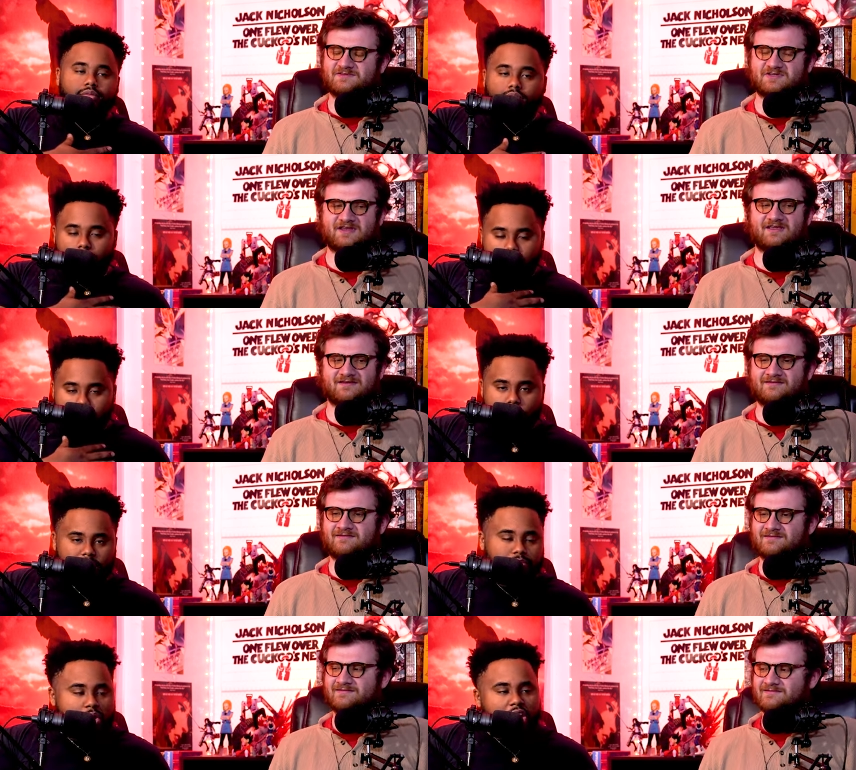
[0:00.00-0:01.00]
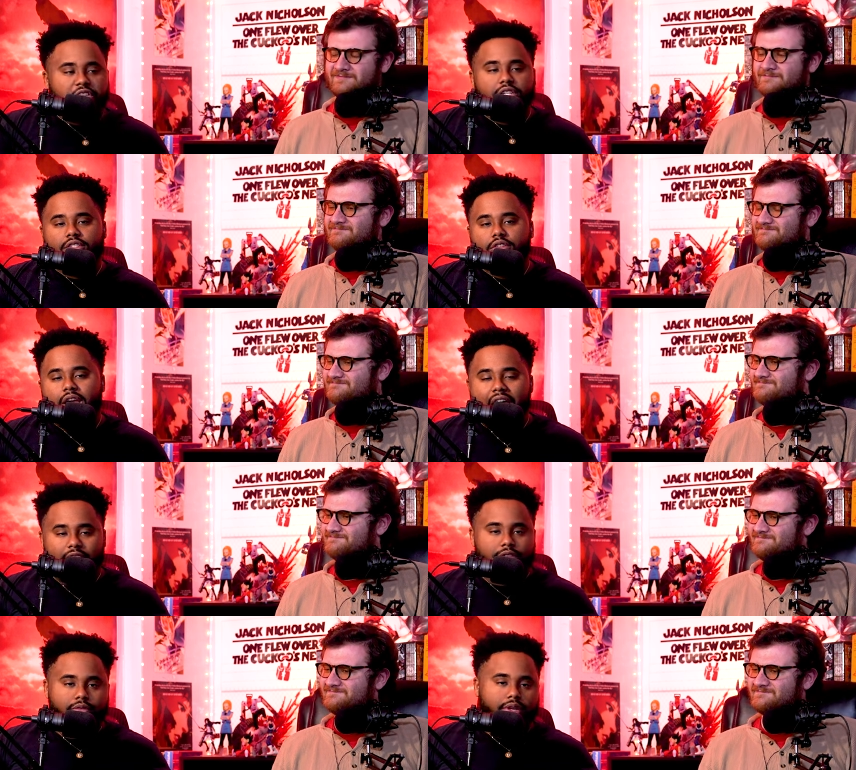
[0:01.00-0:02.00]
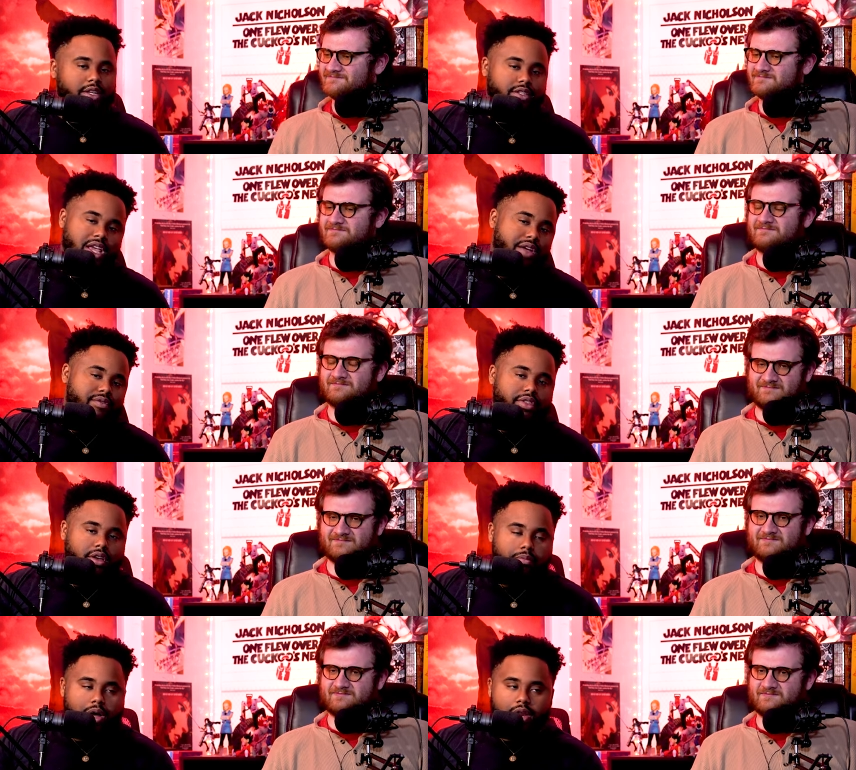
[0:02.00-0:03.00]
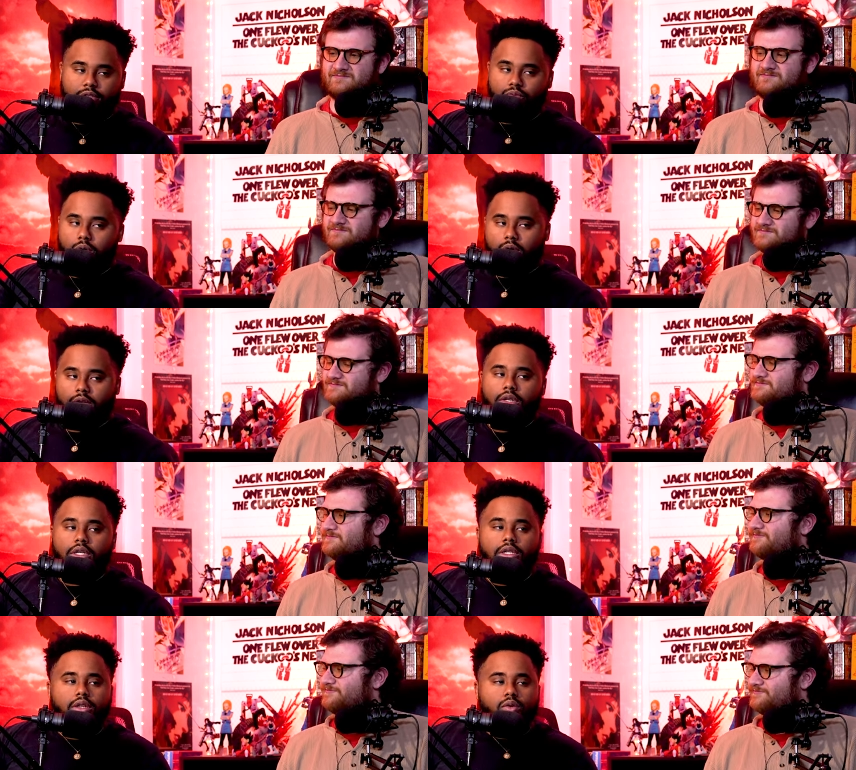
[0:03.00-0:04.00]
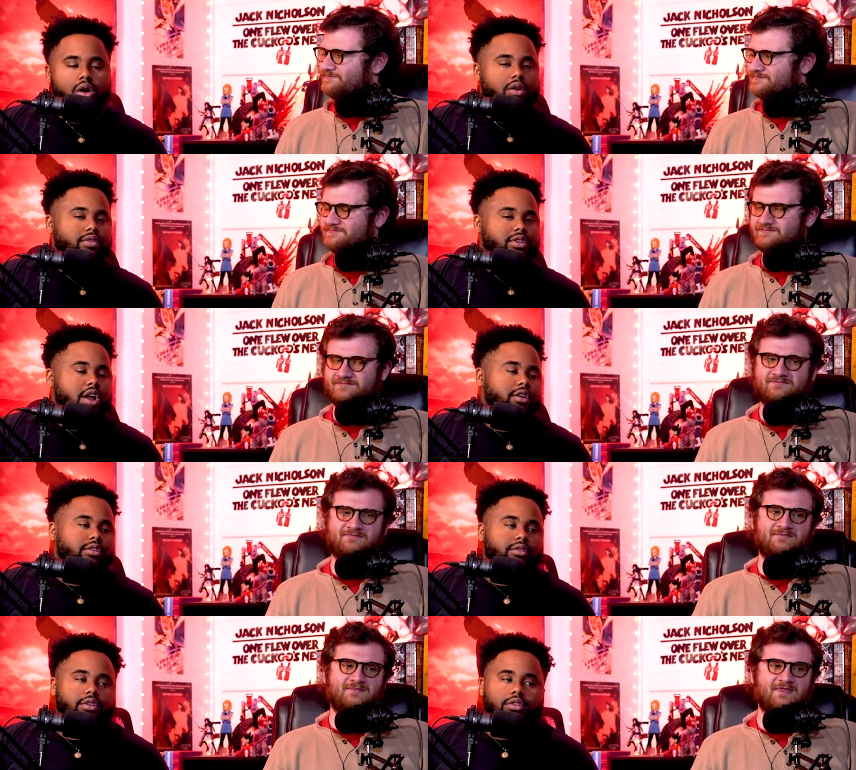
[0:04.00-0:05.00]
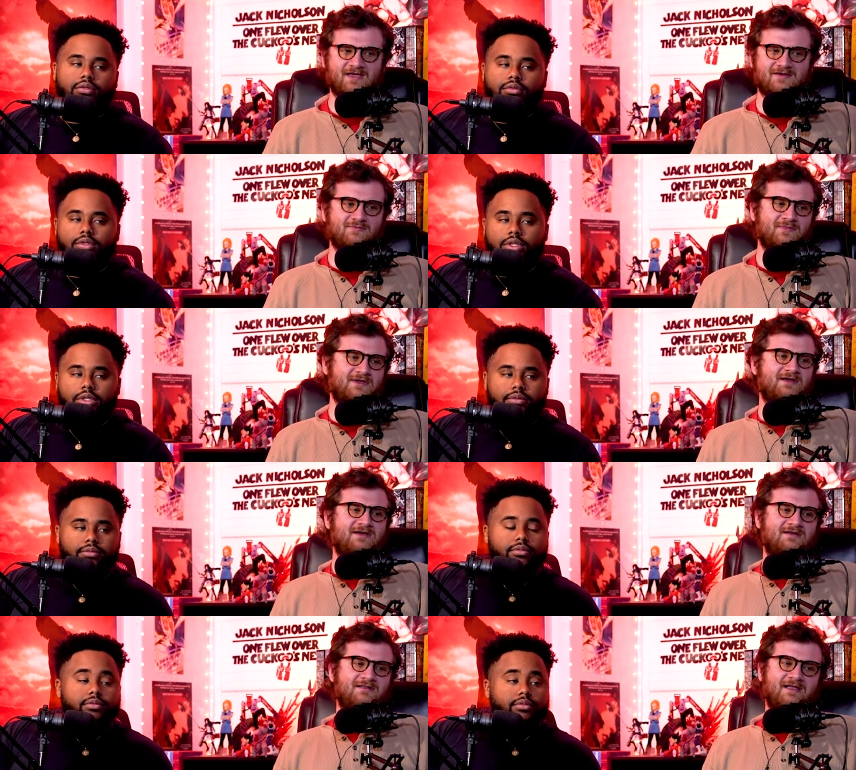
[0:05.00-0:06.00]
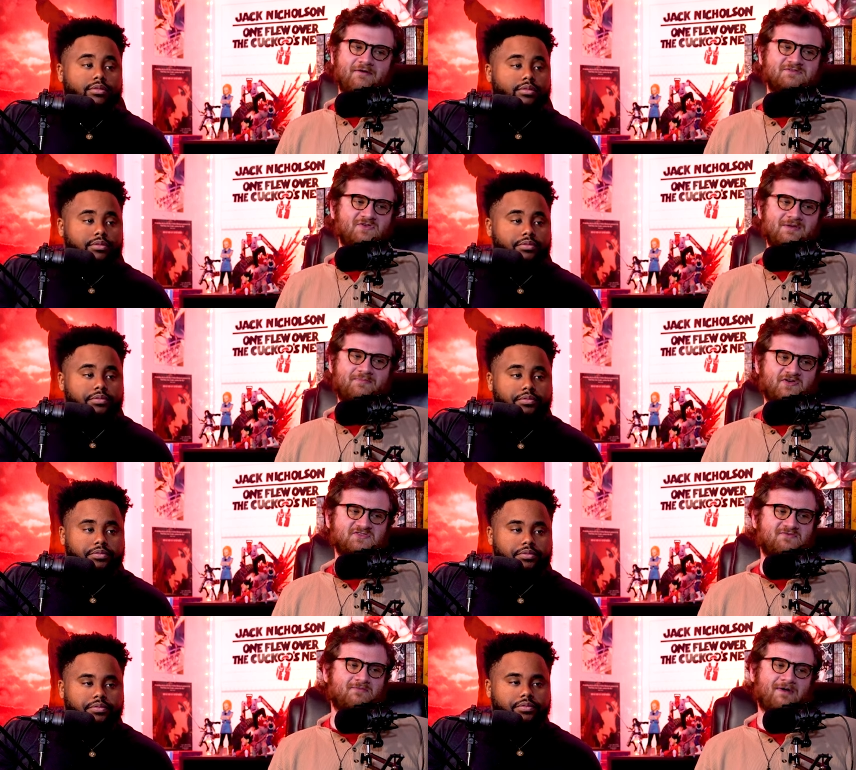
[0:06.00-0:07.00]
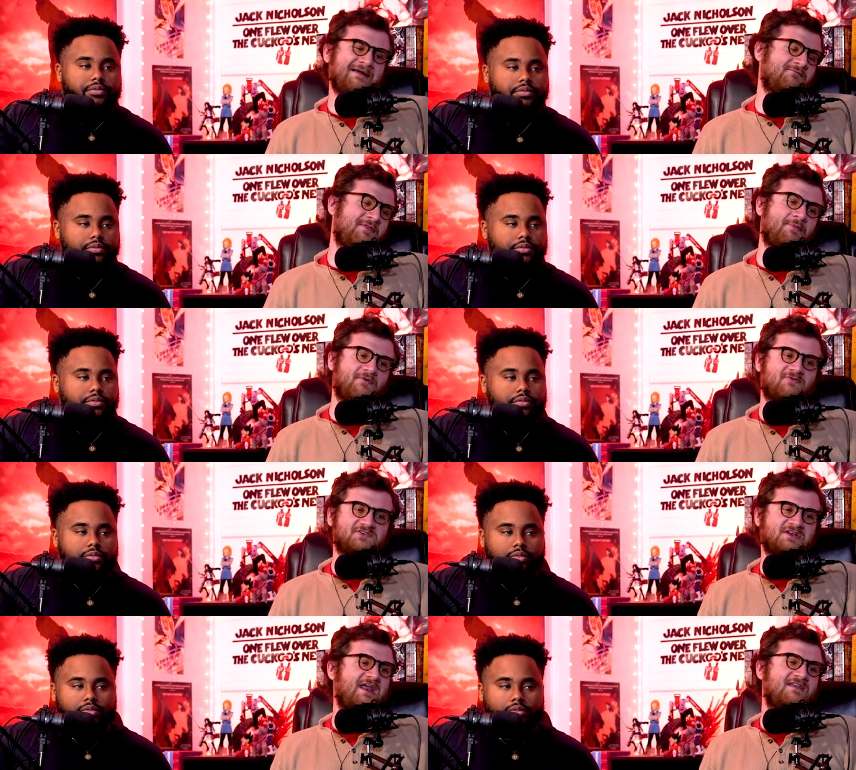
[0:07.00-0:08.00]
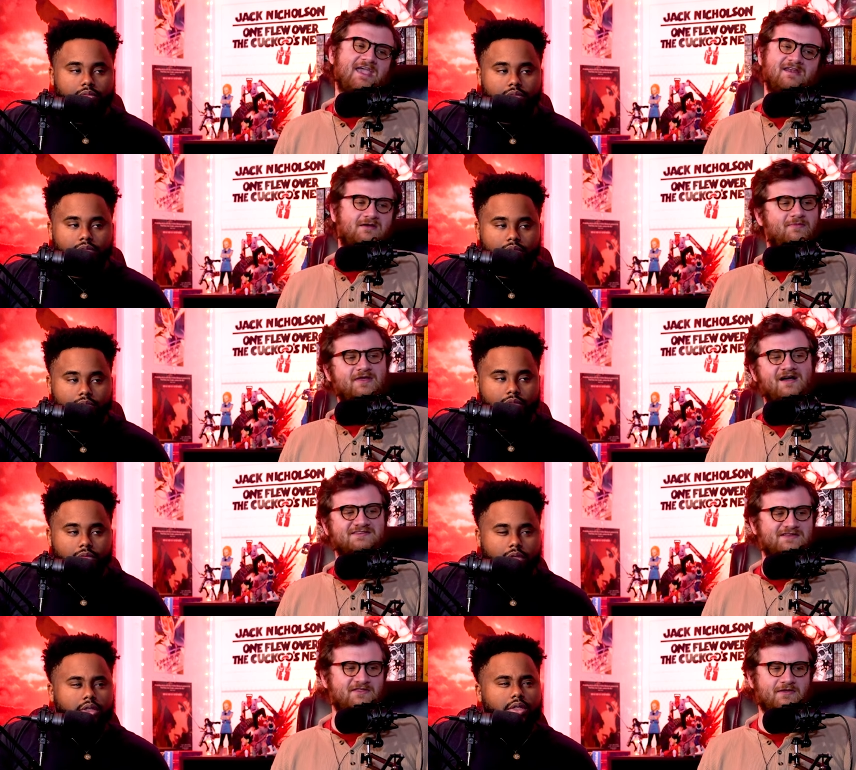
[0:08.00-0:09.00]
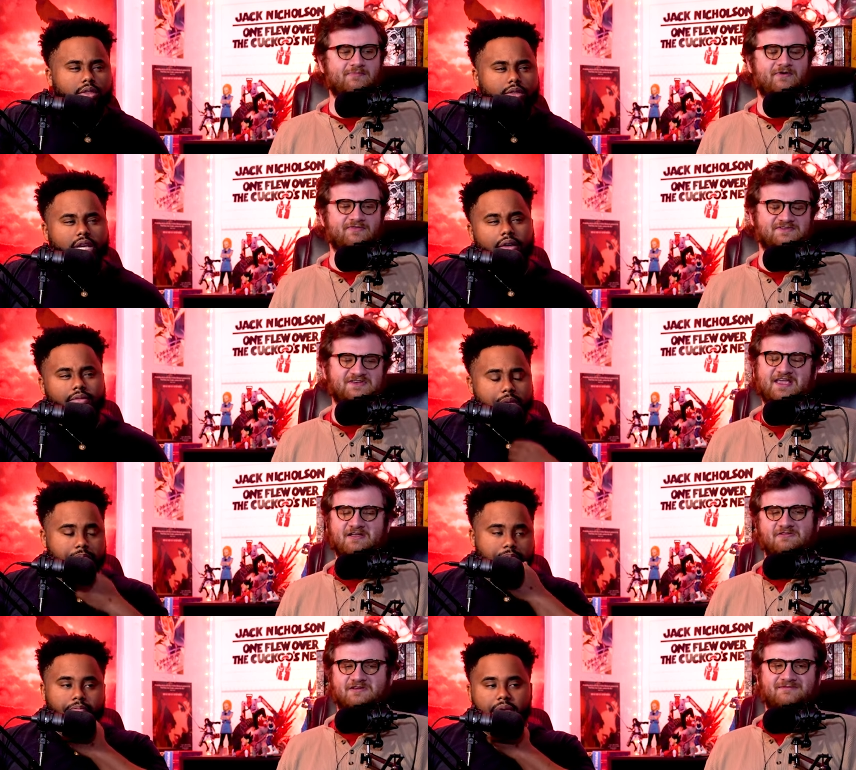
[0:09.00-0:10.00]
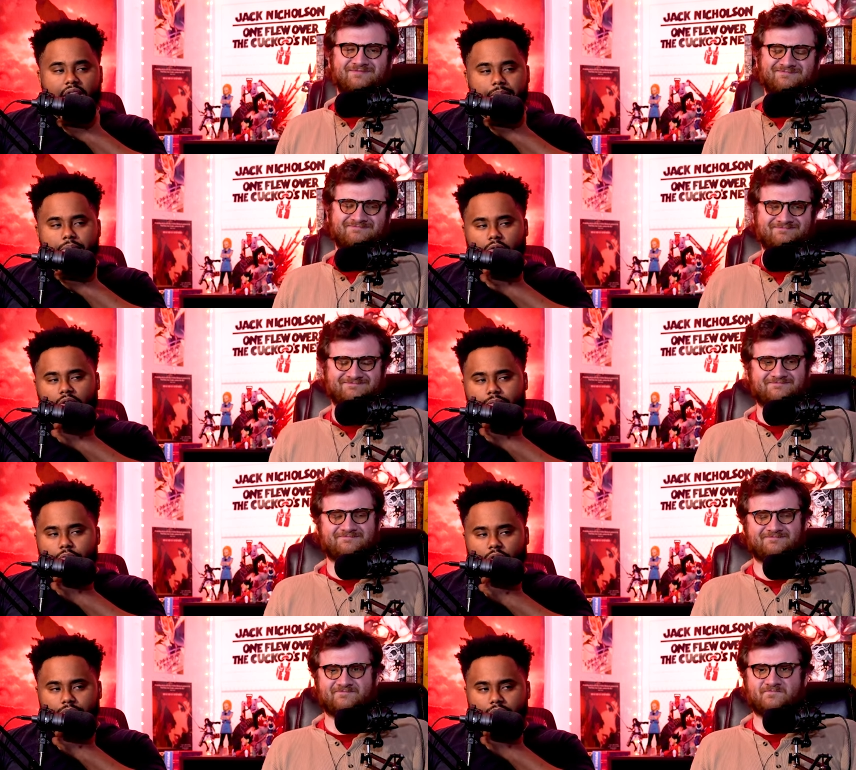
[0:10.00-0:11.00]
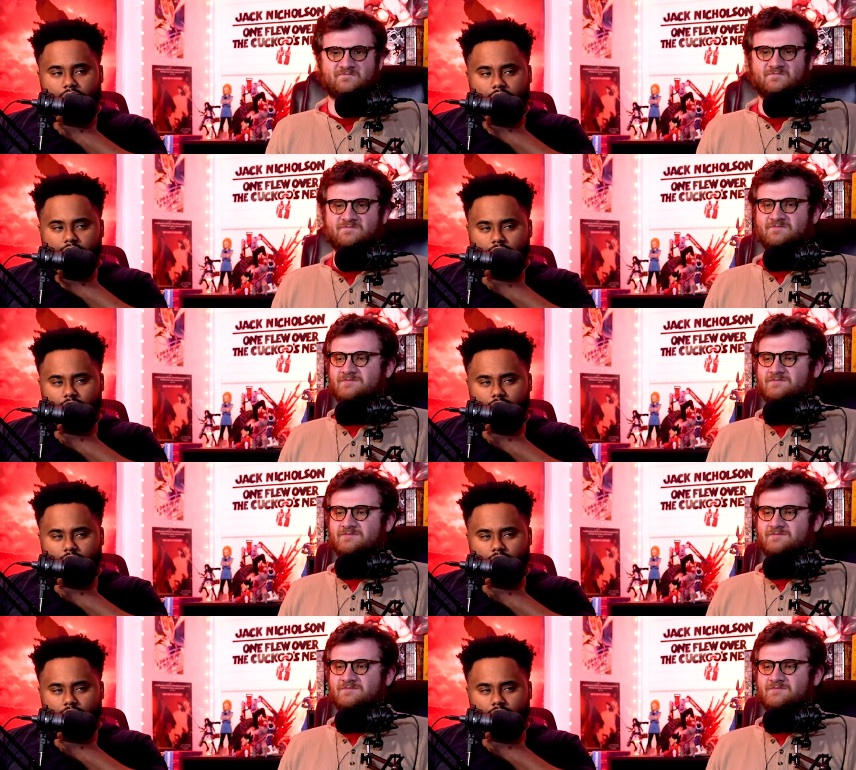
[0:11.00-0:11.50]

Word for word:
Speaker 1: She did. Her expressions, her attitude, like just everything about it just worked mm-hmm. well for his character. You know. Yeah.
Speaker 2: Like I was really impressed with, but both Kristen and Katy. To be honest,
Speaker 1: I thought they both yes, they, killed it. Yeah, they both they both did pretty good.